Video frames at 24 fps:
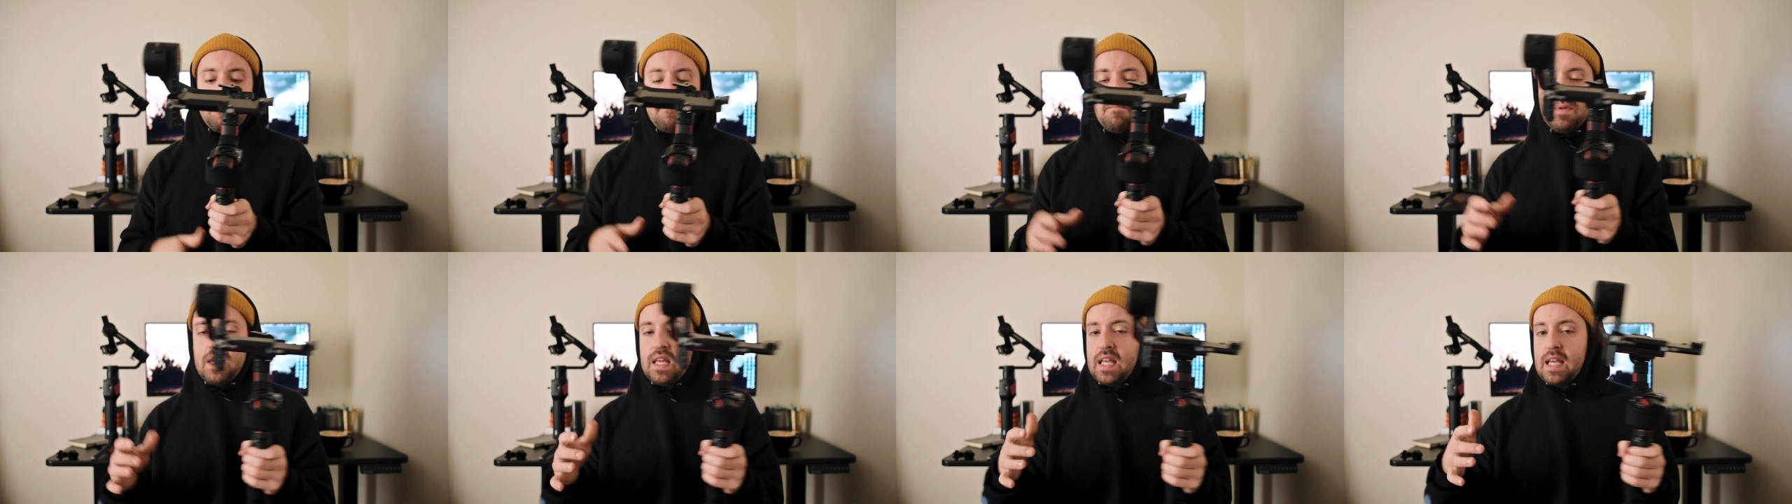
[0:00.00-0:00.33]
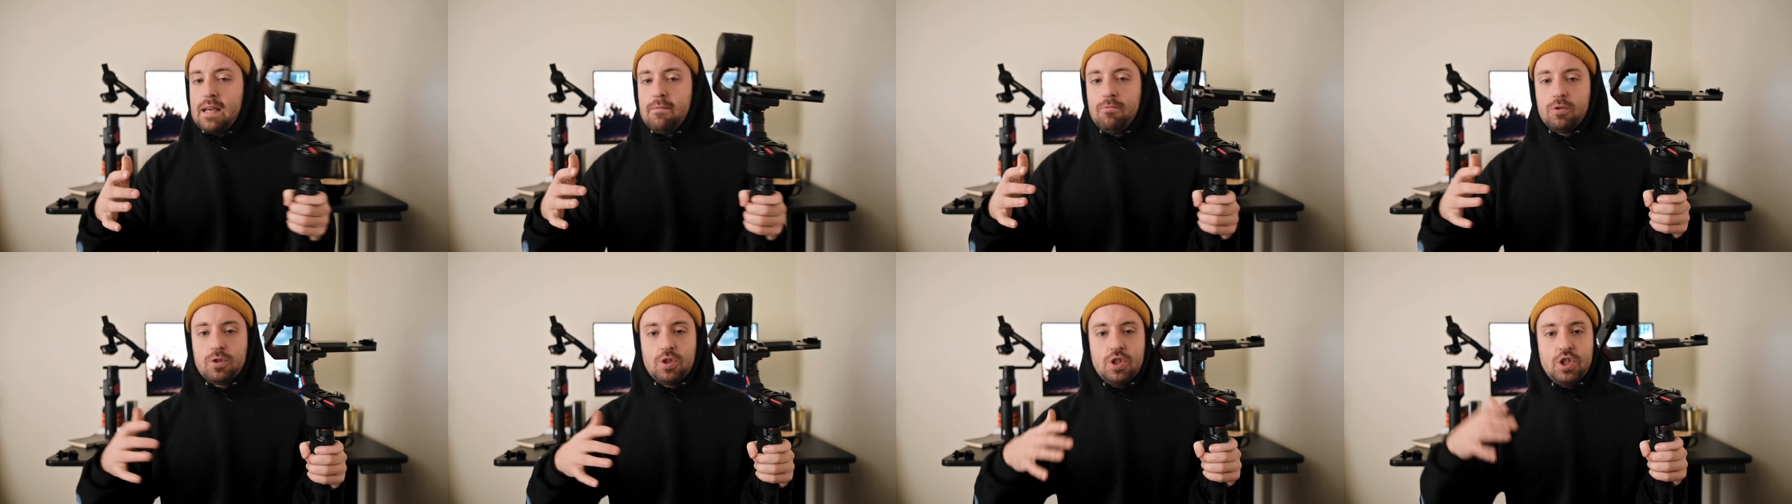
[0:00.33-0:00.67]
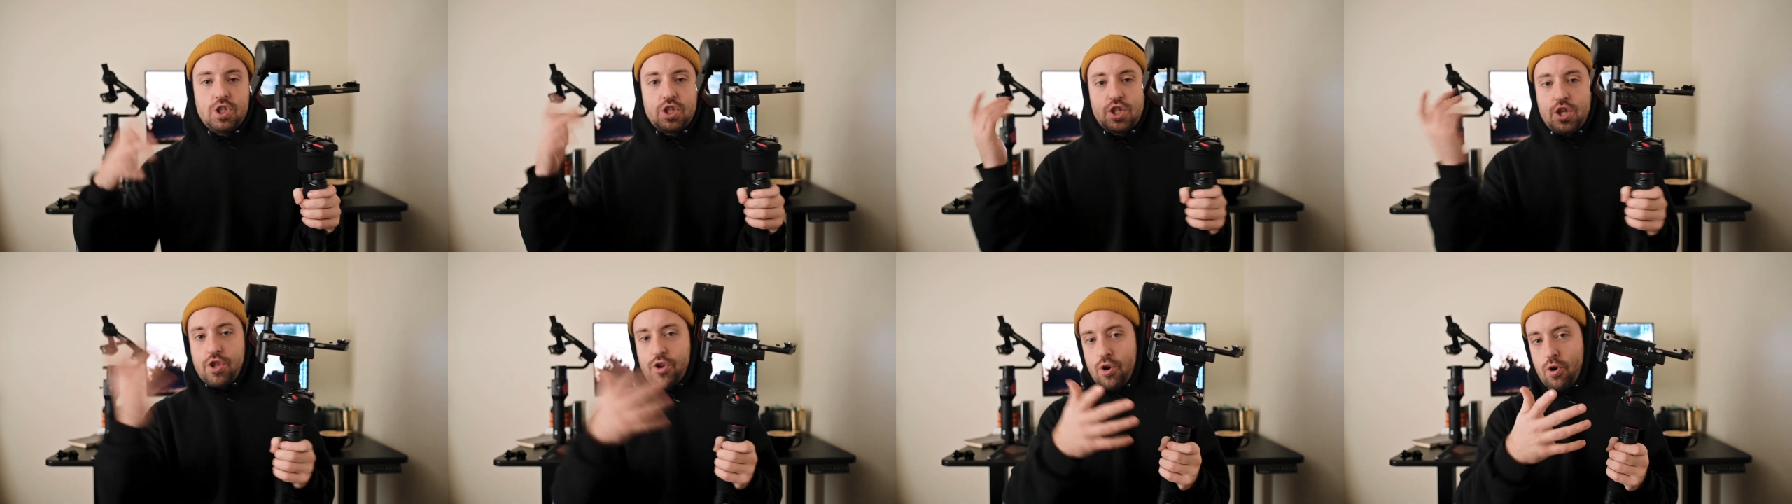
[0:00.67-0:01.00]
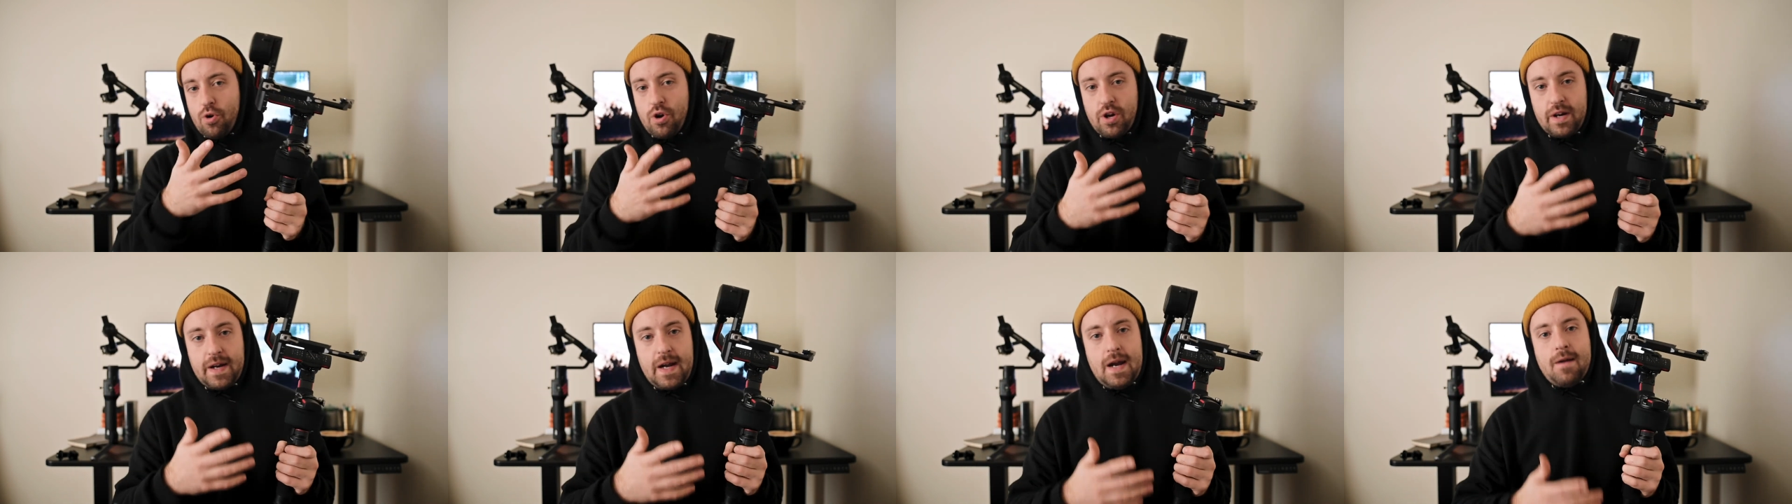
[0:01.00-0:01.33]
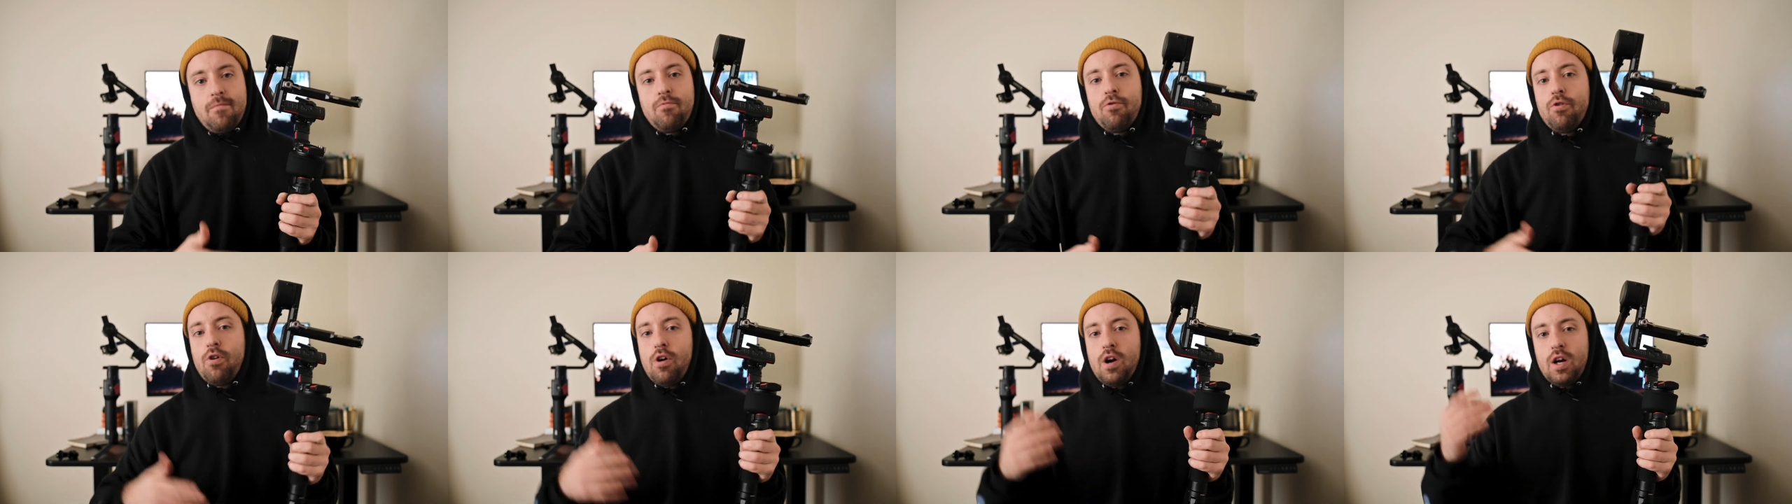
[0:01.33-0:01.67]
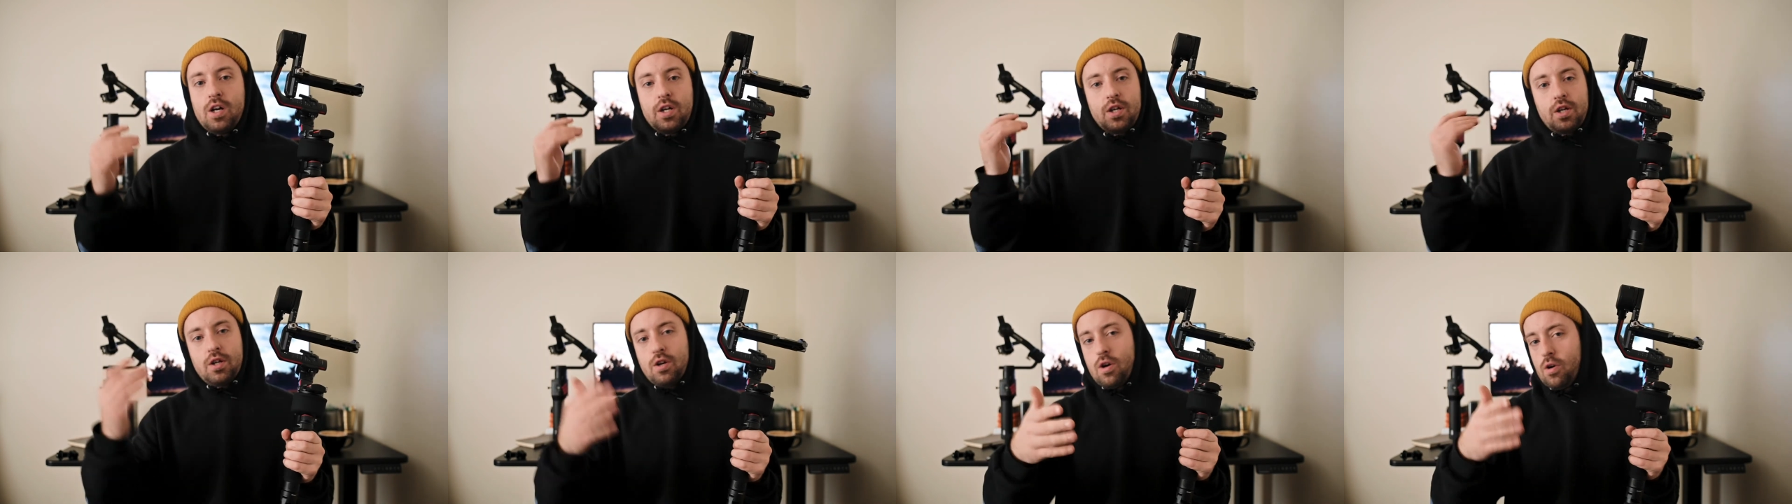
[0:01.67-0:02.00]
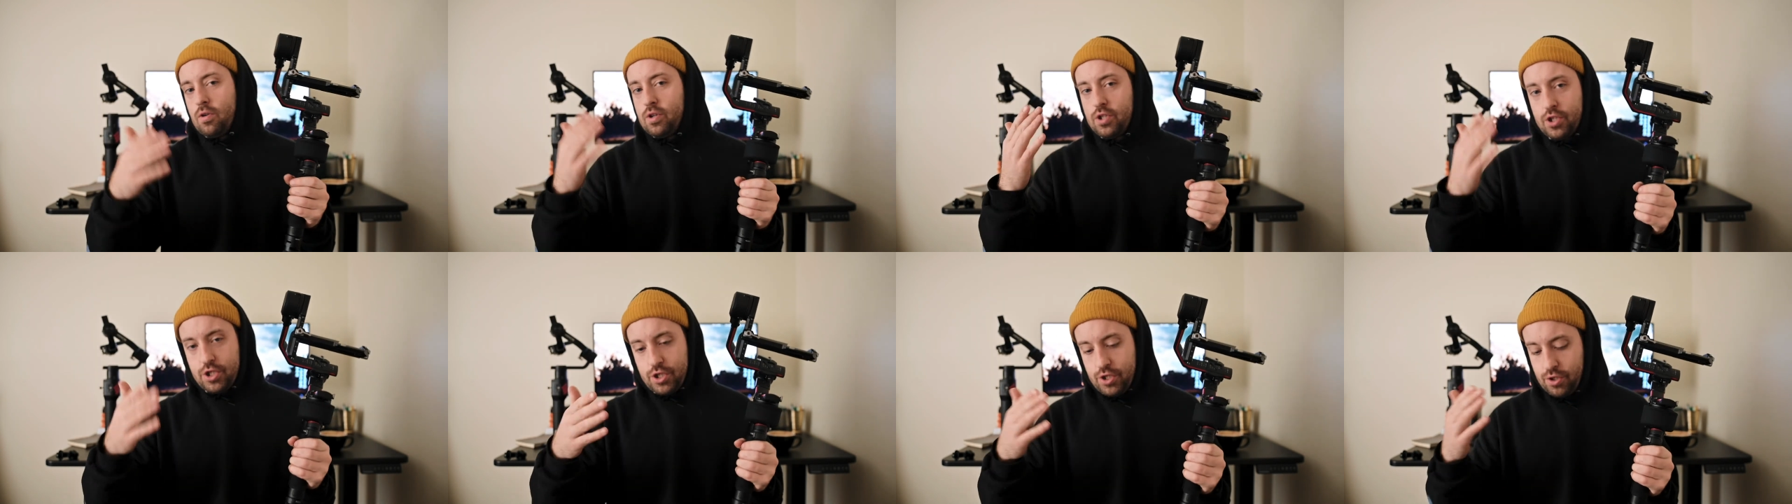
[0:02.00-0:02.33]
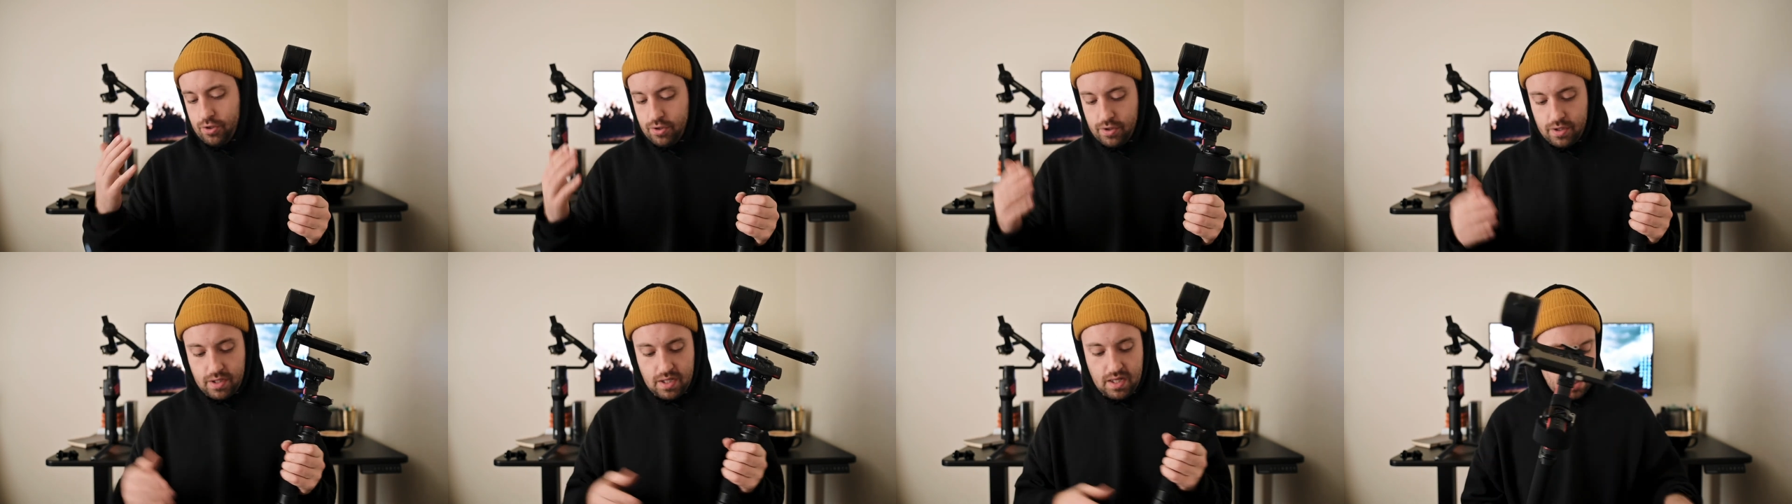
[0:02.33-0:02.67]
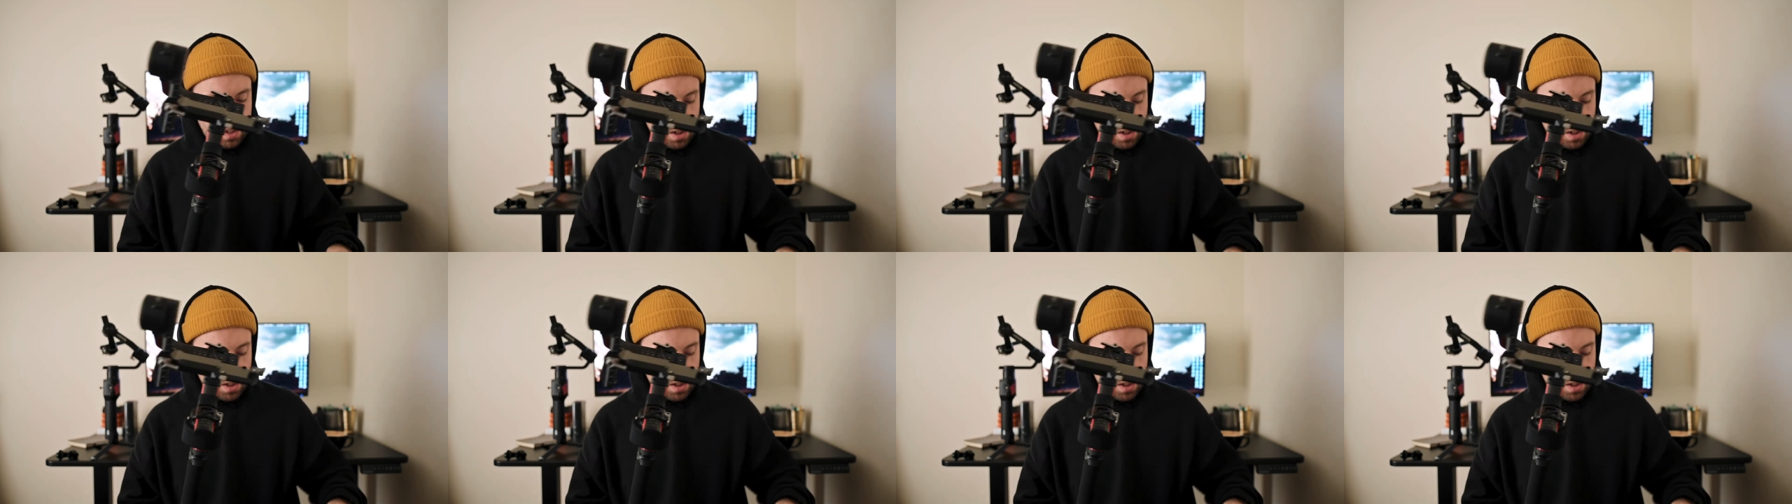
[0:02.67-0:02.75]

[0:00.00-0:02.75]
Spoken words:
being able to just throw your camera on, go and shoot,